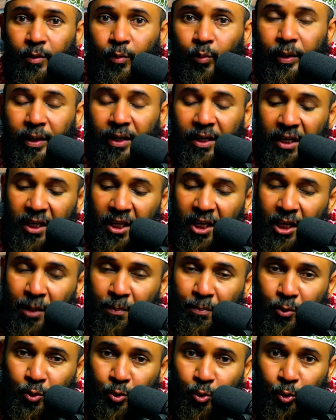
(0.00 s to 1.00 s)
When he
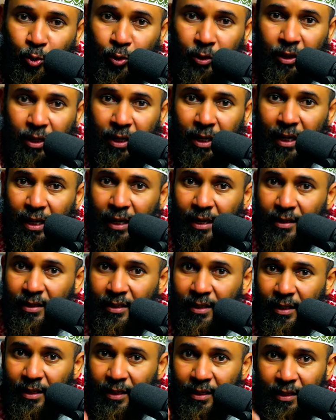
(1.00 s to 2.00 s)
keeps on
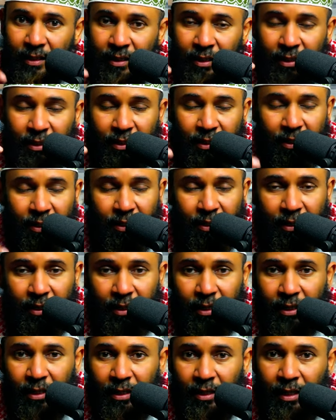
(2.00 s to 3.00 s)
uttering La
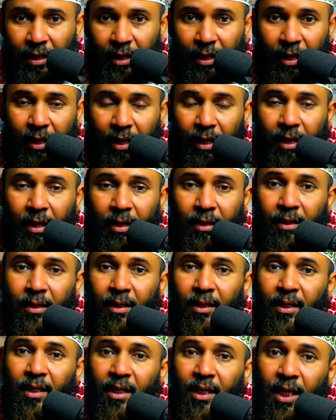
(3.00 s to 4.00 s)
ilaha illallah,
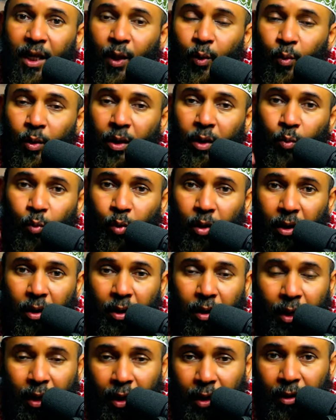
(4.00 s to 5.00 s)
he will,
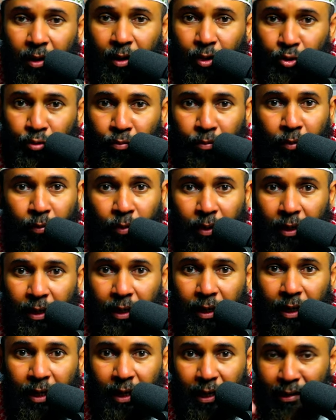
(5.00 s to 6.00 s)
wallahi thumma
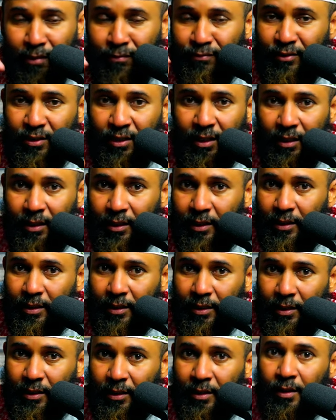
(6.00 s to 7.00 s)
wallahi, I have seen
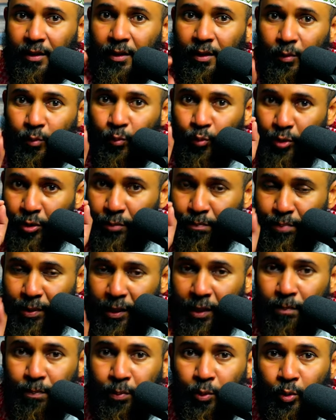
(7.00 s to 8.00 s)
it with
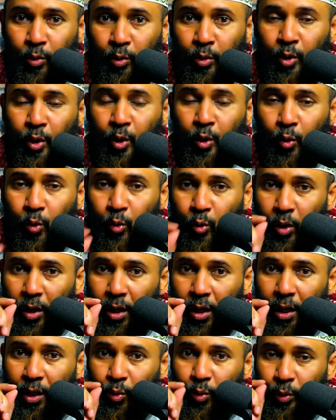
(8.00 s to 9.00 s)
people who
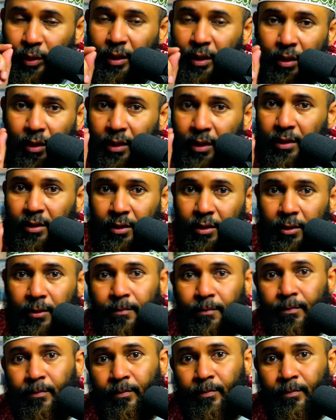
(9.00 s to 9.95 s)
are doing this.